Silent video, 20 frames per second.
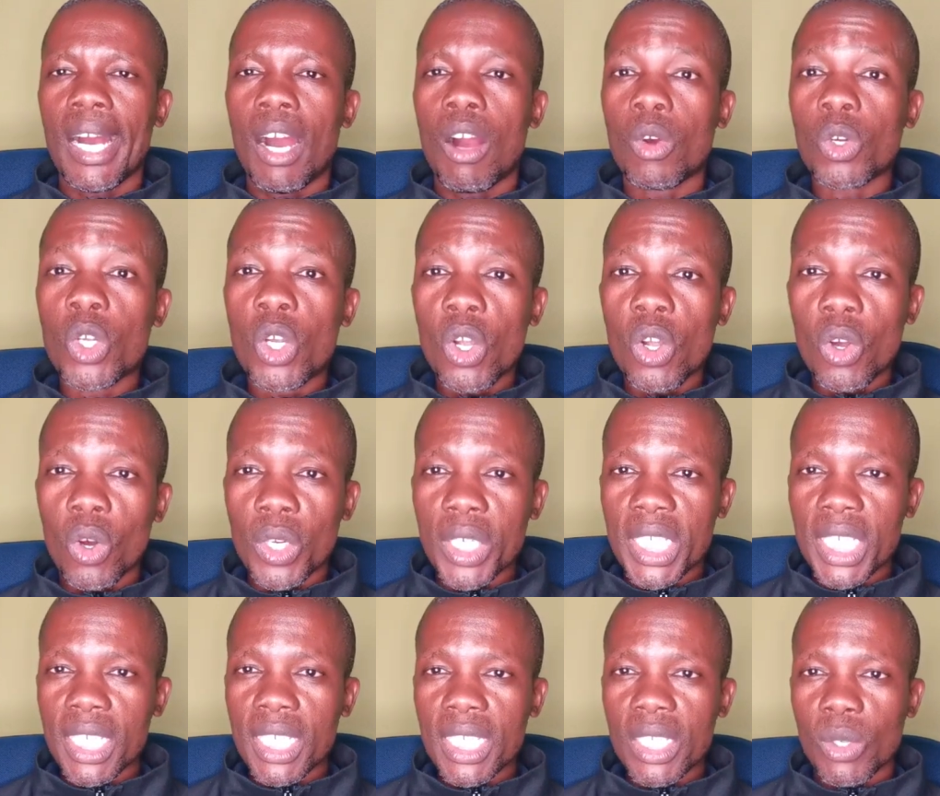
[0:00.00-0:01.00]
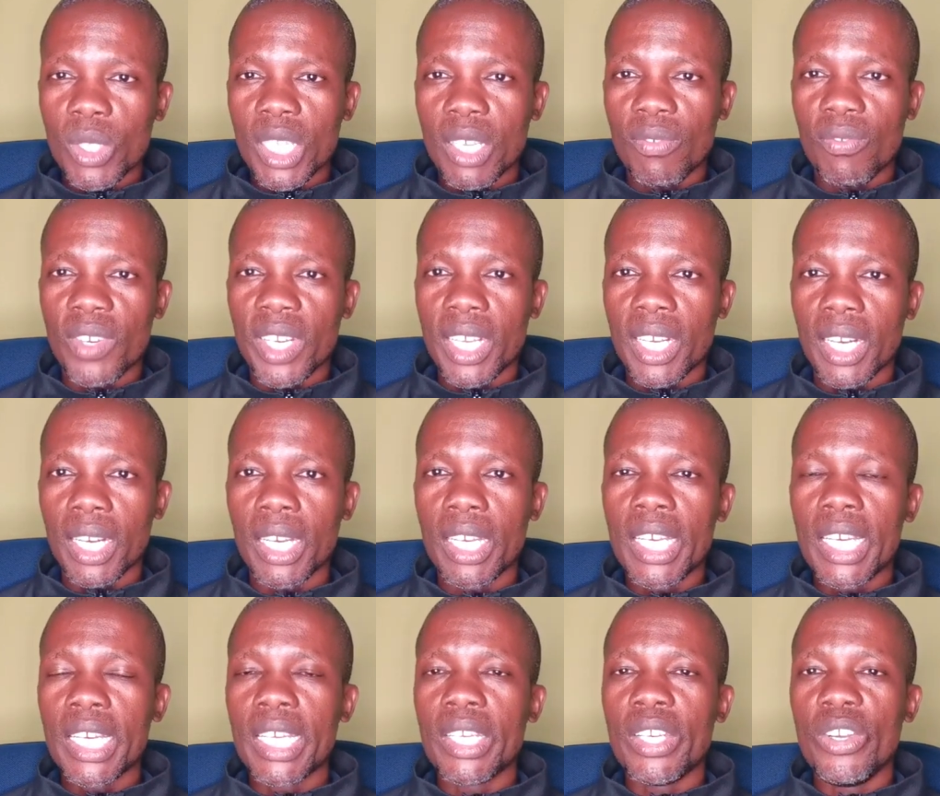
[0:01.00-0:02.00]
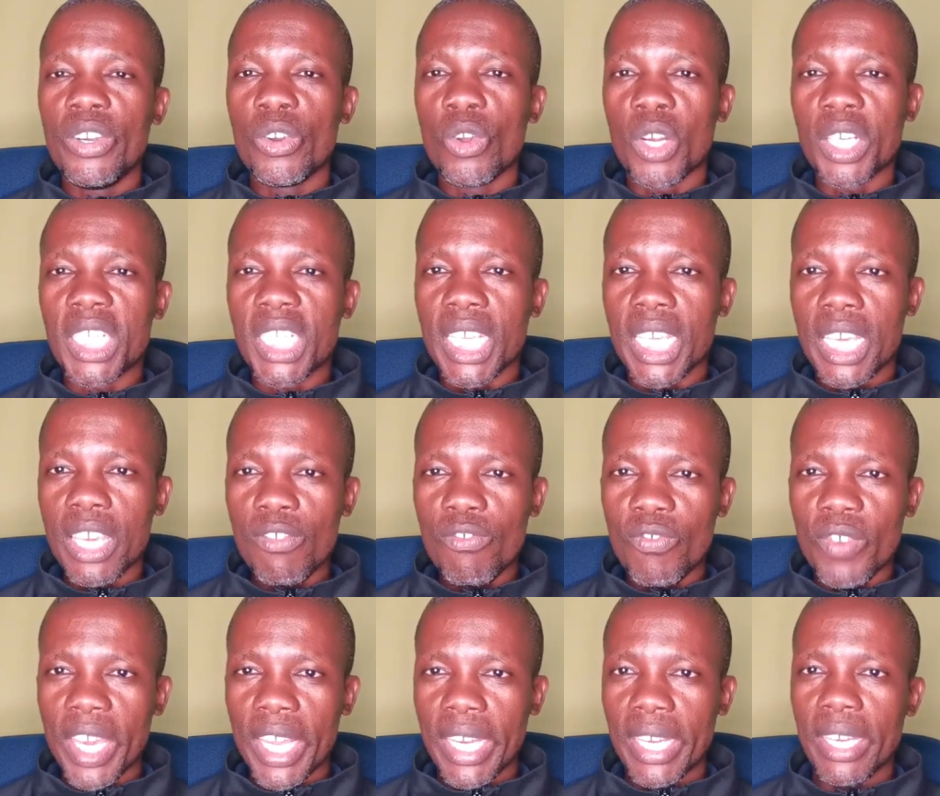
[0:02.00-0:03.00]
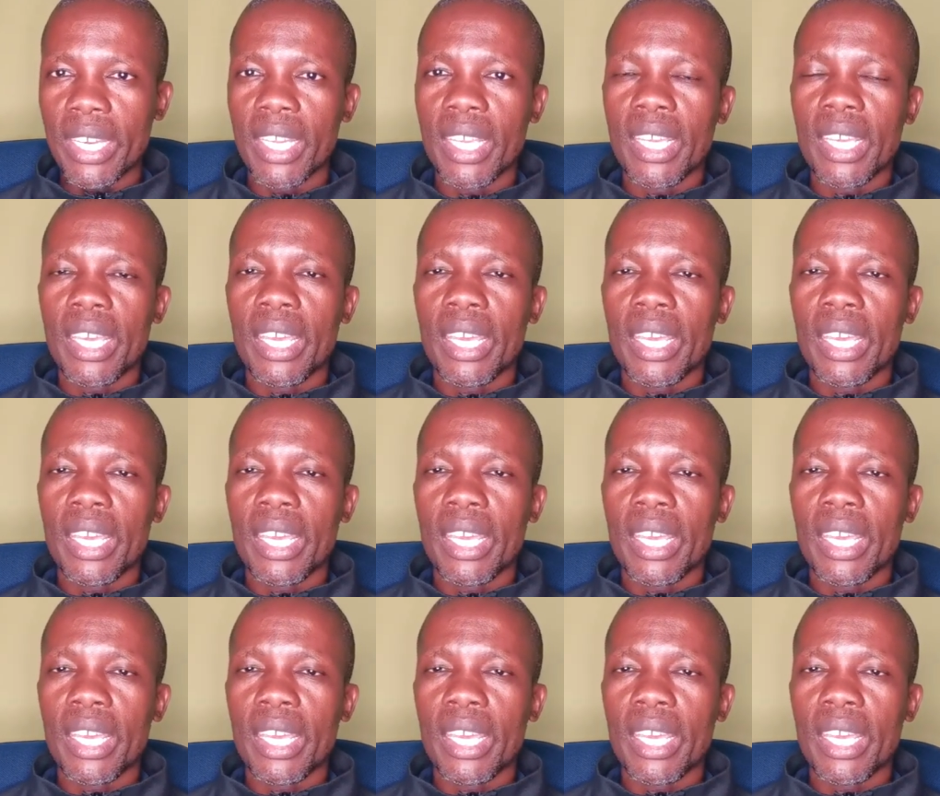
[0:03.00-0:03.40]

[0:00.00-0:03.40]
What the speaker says: outlawed in South Africa, not given